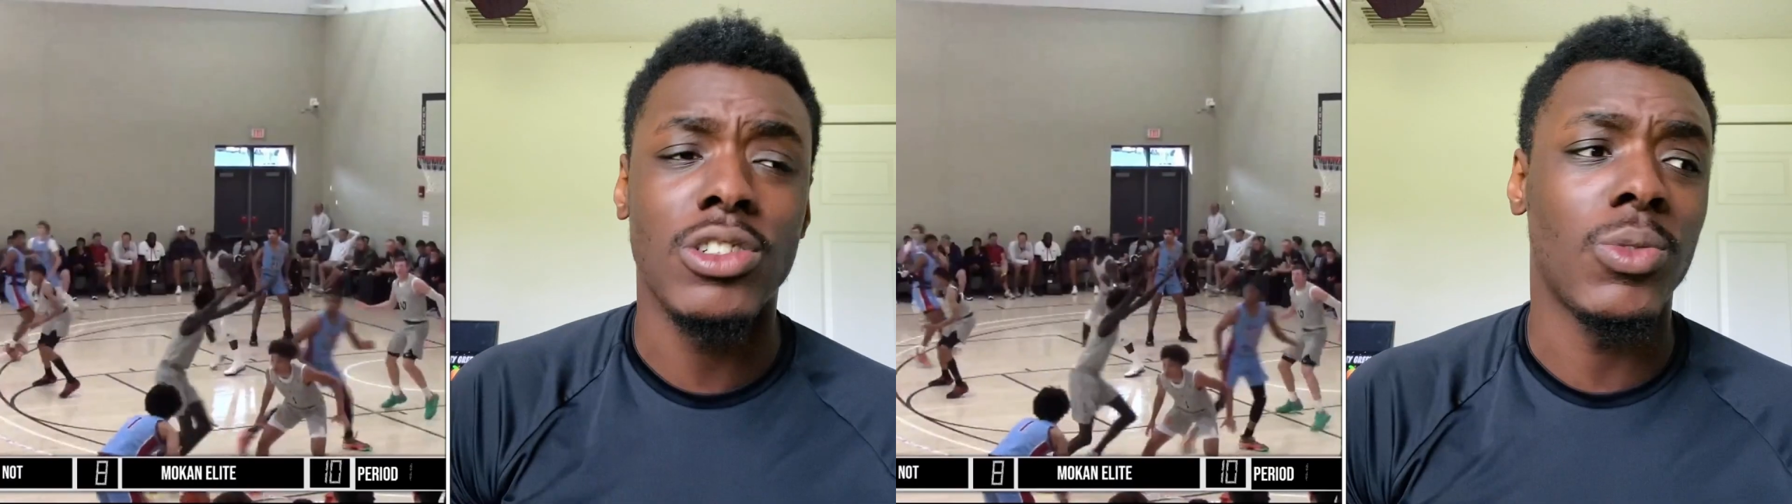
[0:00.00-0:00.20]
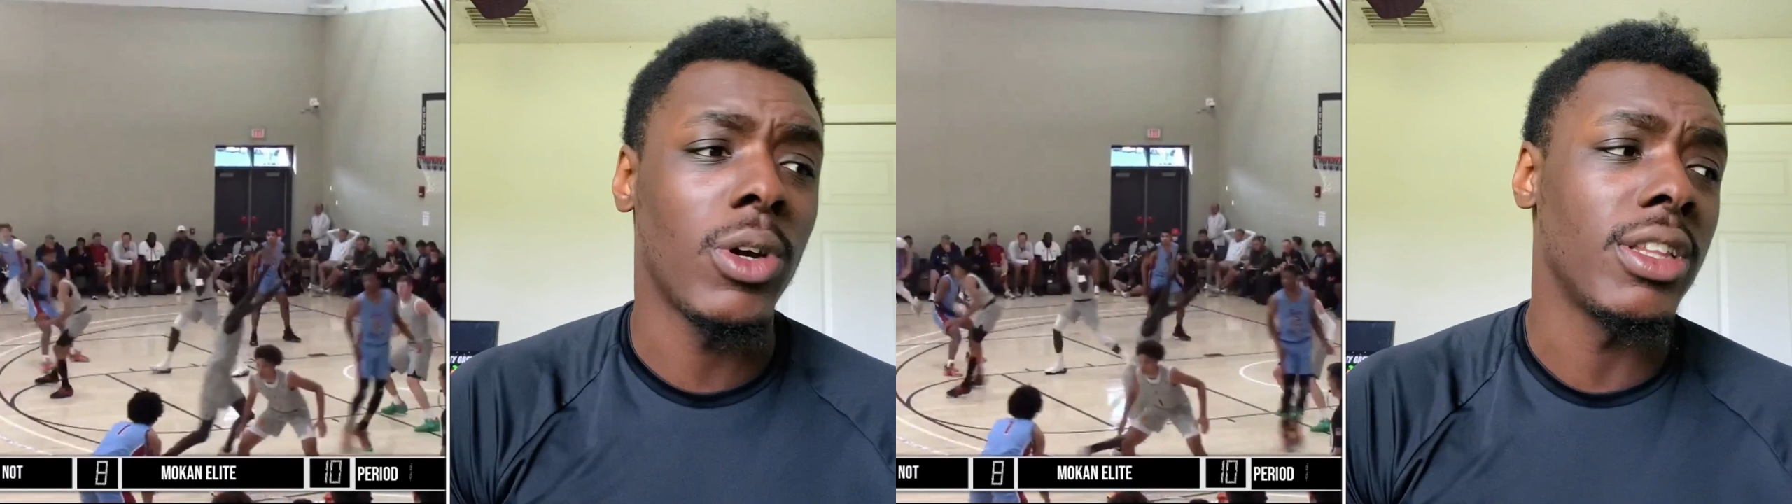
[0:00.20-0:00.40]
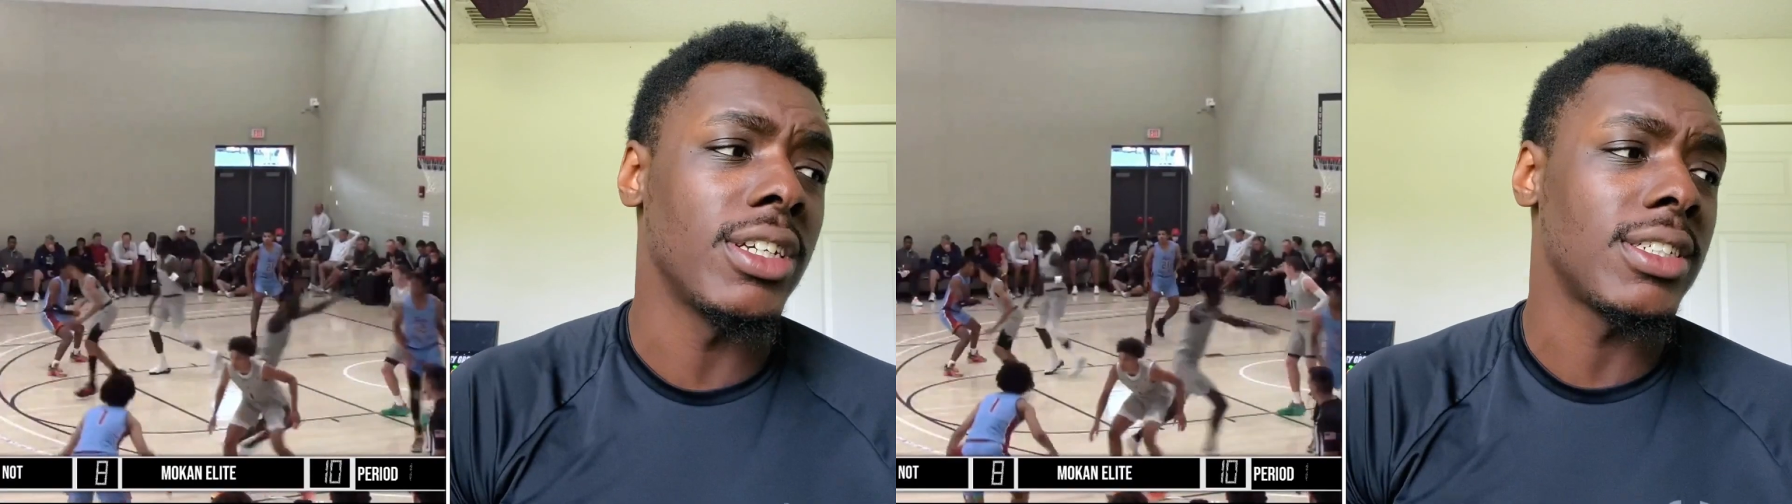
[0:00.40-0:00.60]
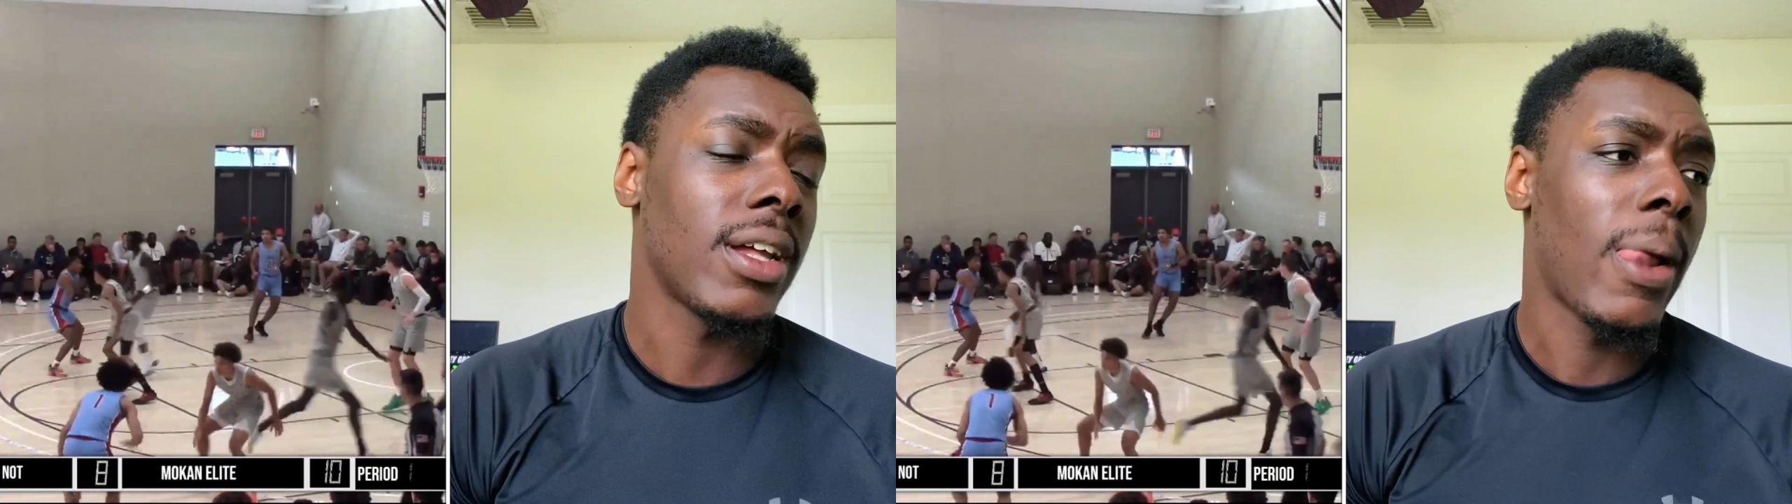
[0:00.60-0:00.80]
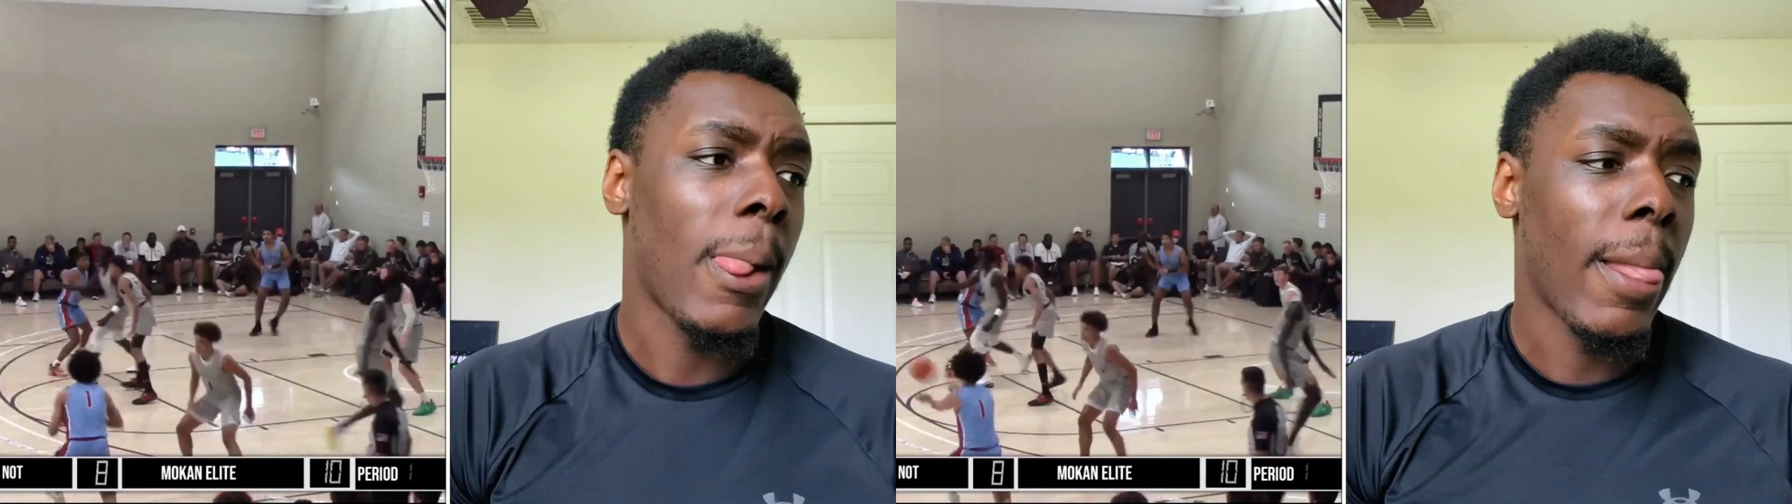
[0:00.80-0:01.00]
to run this
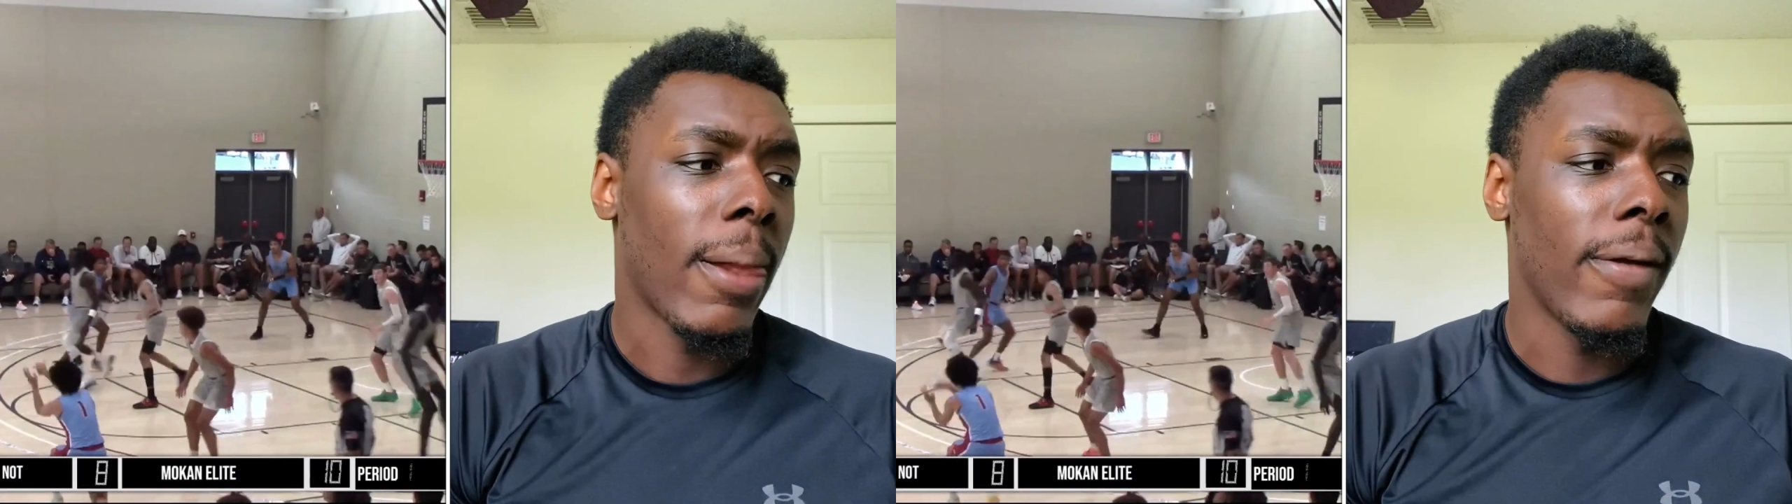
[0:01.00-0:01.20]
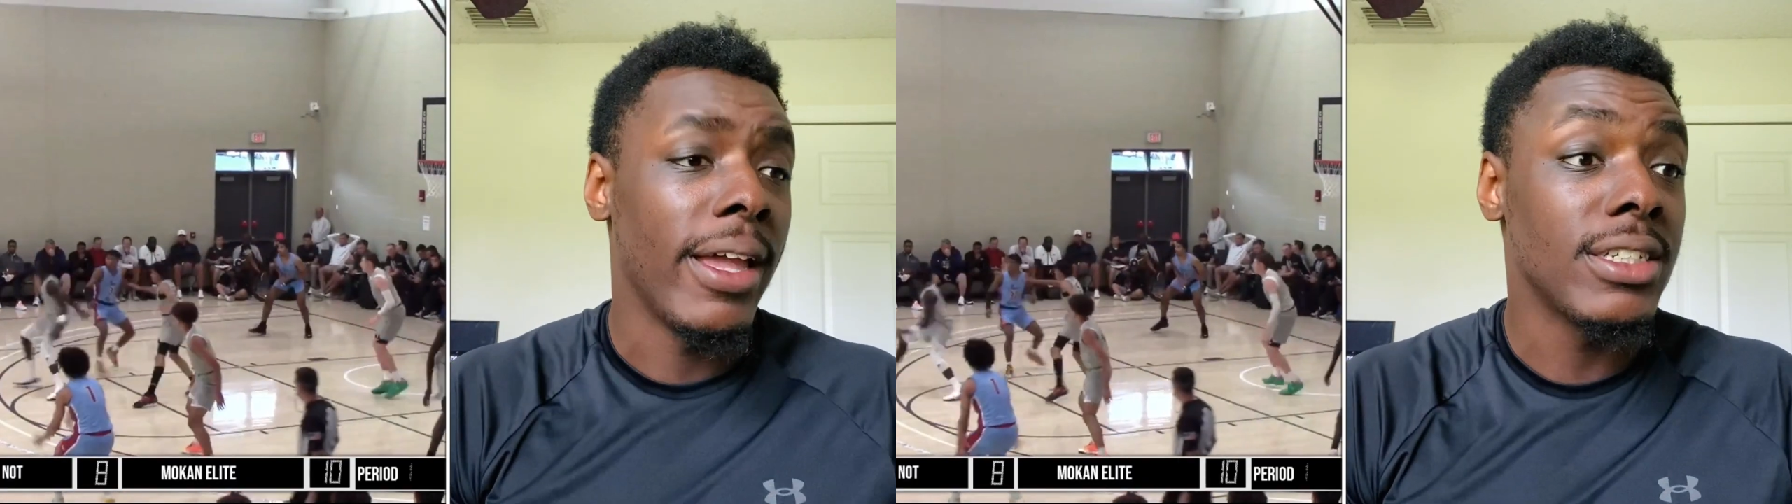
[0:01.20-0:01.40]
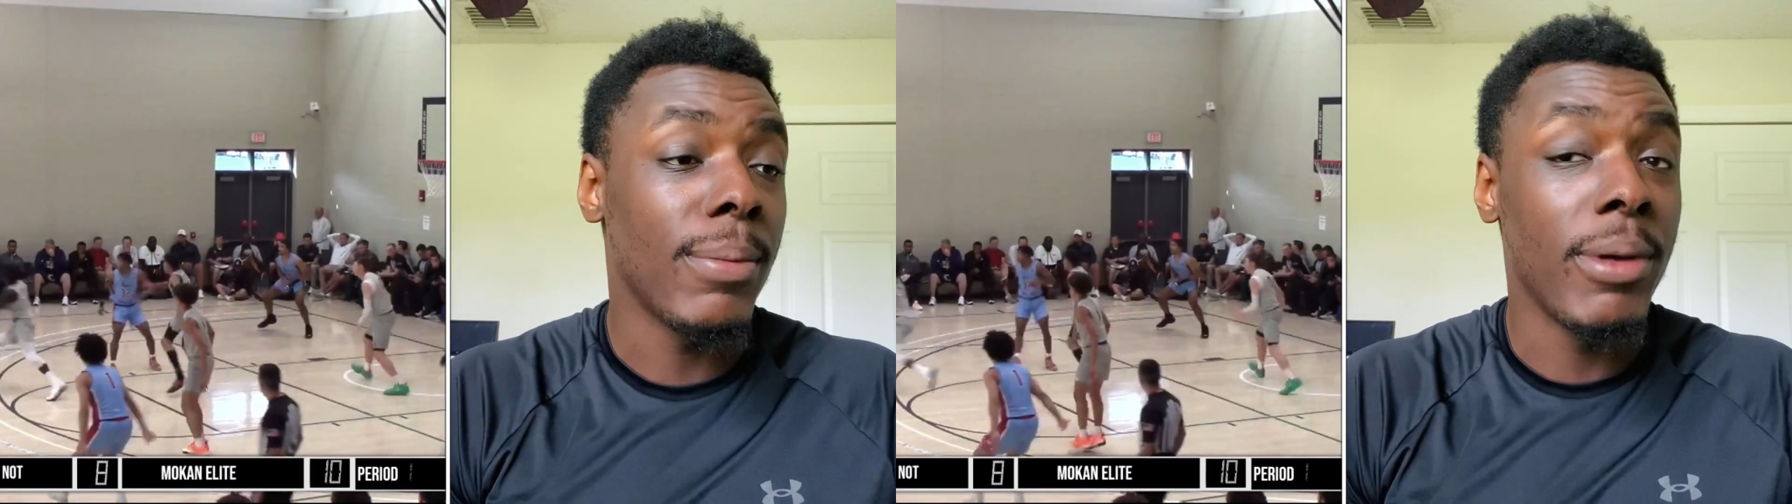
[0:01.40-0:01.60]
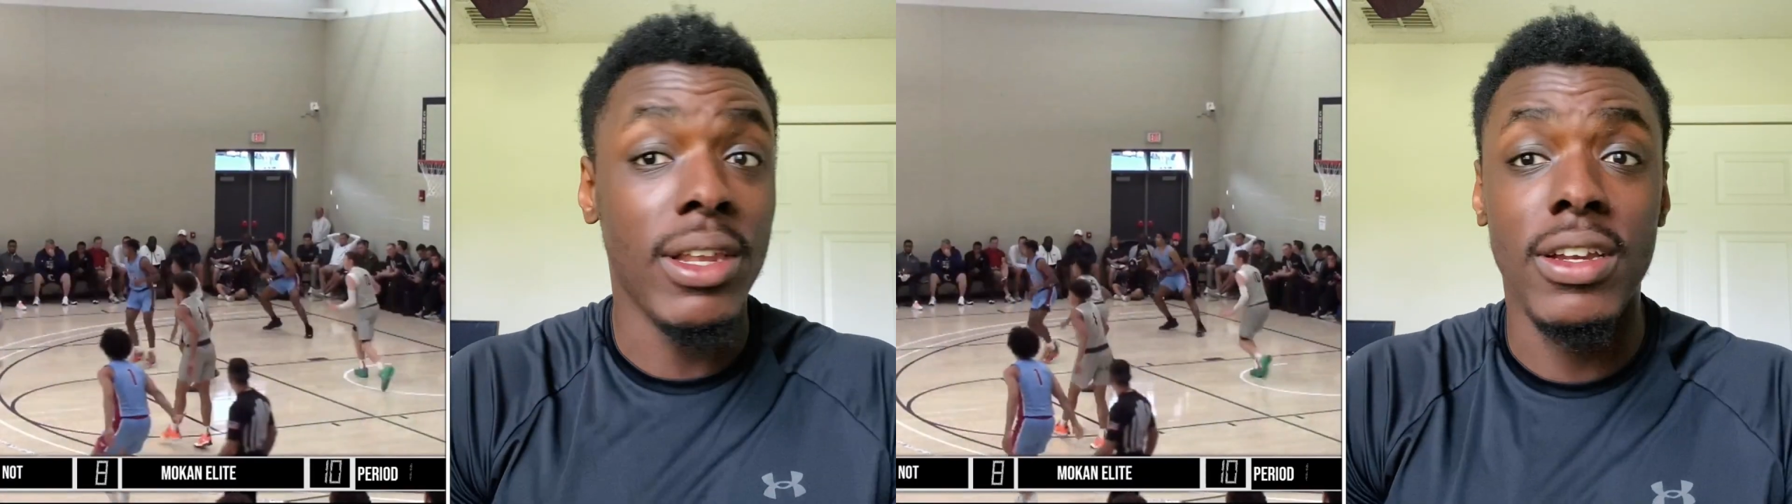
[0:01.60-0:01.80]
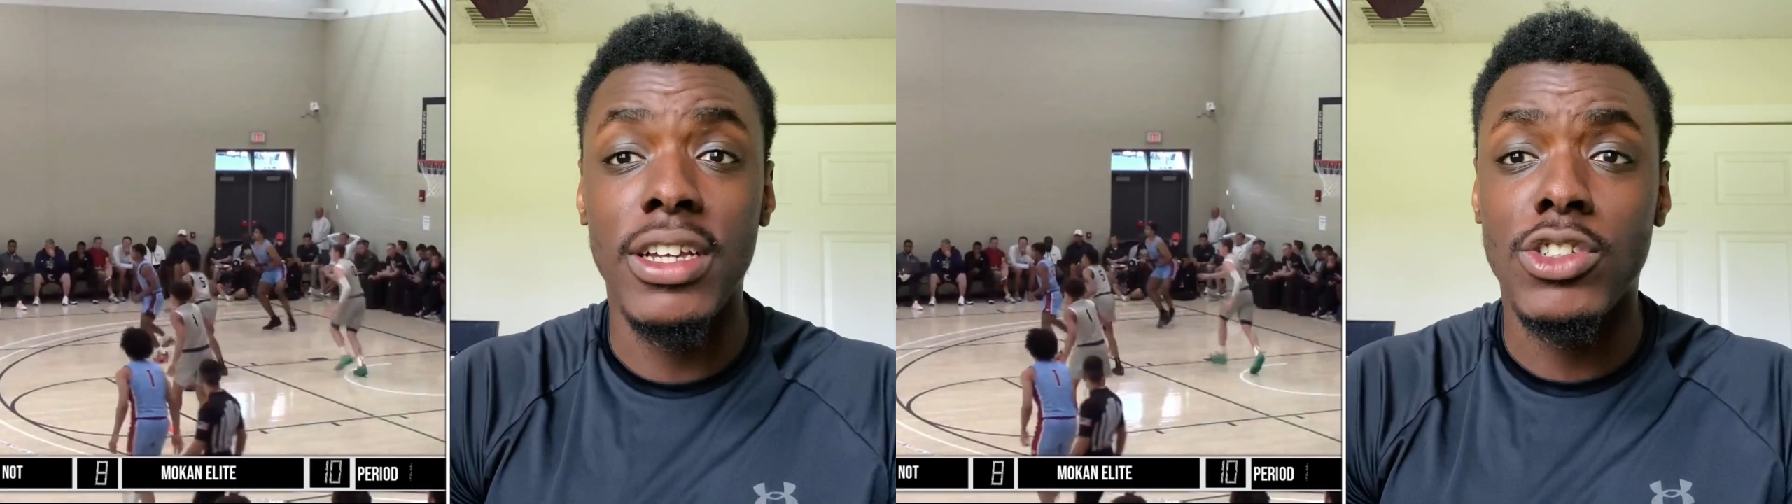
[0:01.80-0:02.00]
his ability